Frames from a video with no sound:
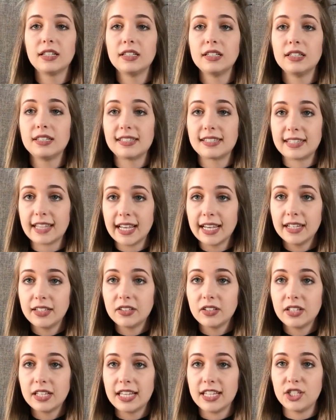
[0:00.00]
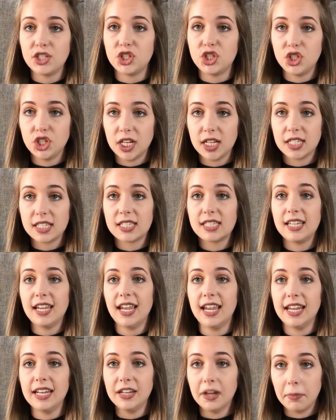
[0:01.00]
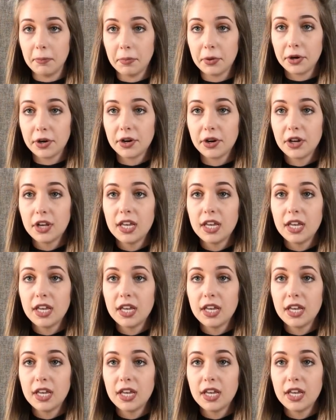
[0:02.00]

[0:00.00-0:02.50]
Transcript: The scale is just a number.